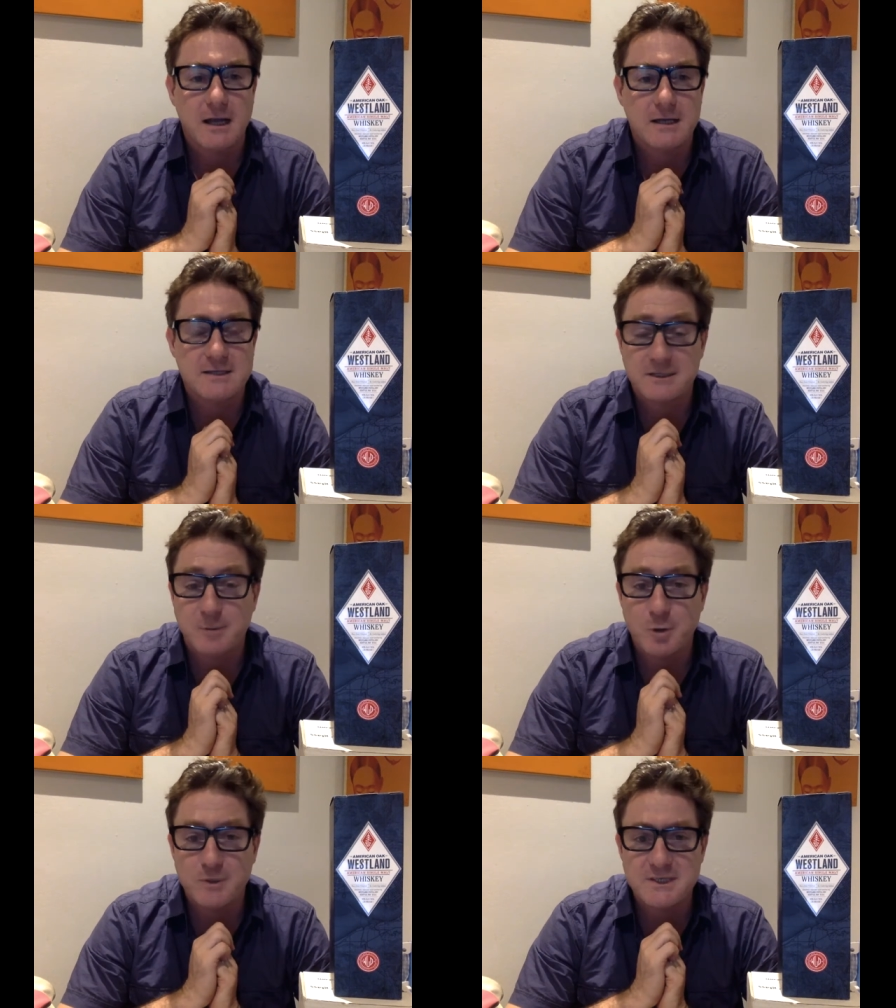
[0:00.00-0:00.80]
single
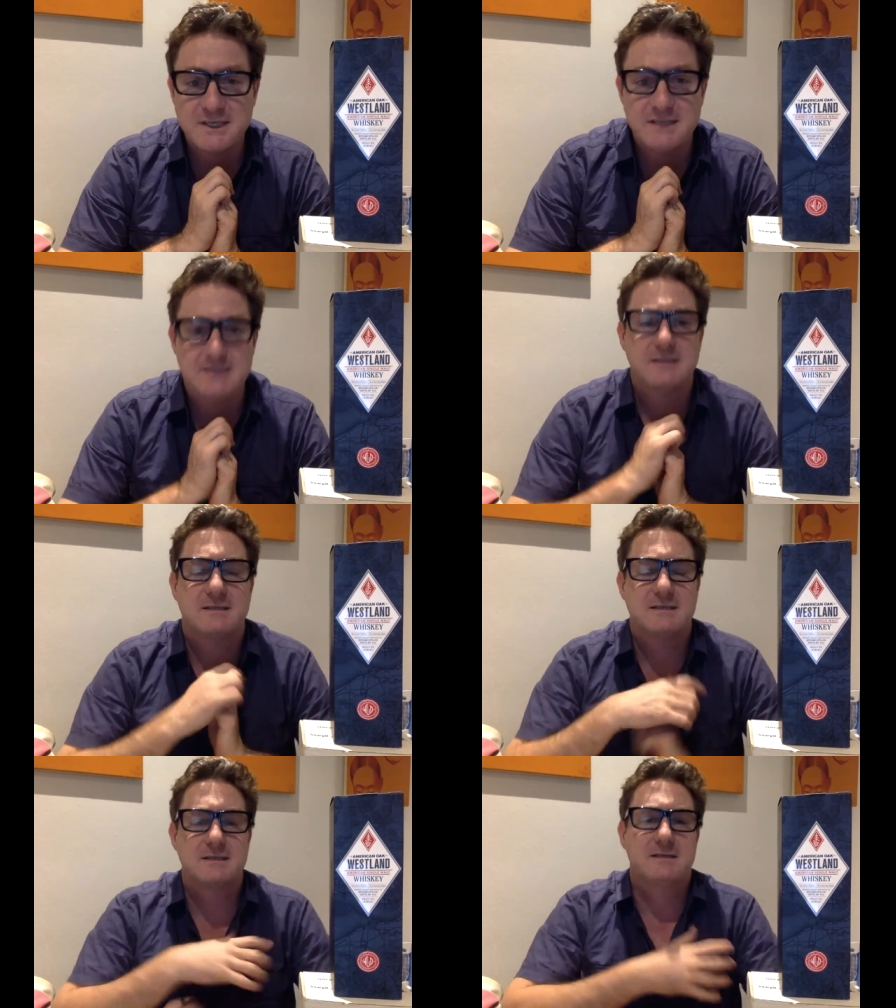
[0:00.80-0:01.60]
malt whiskies, and
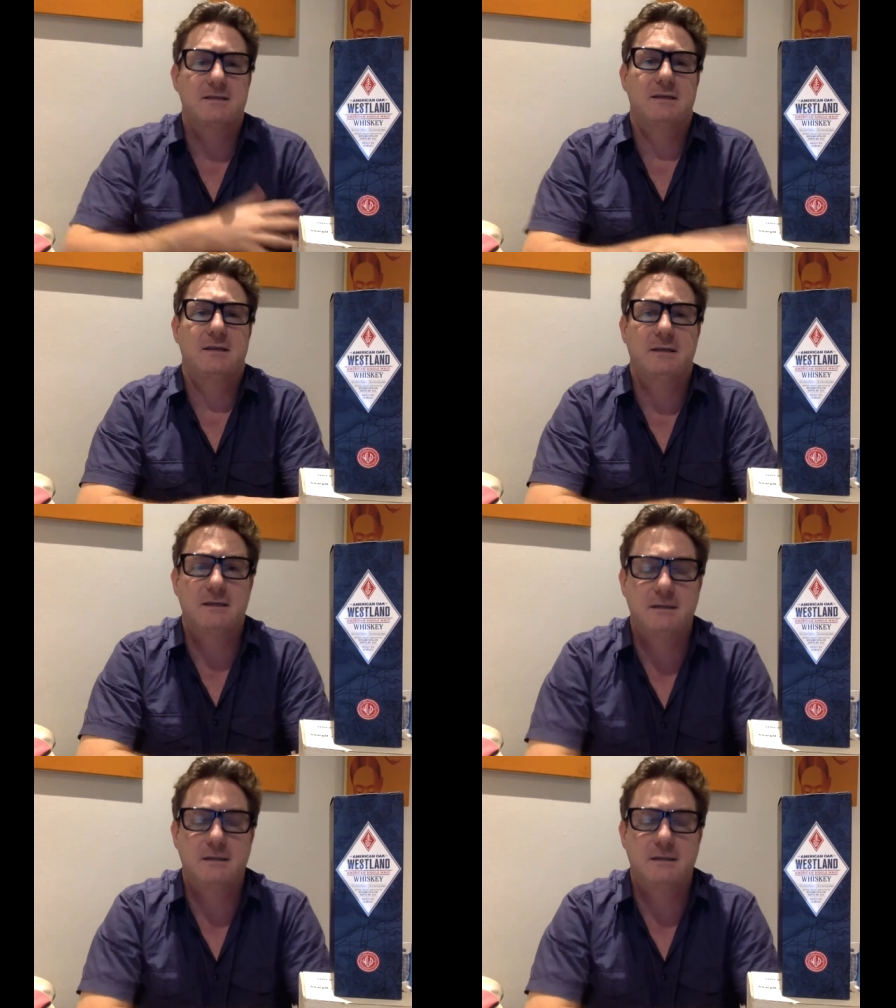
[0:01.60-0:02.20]
this is the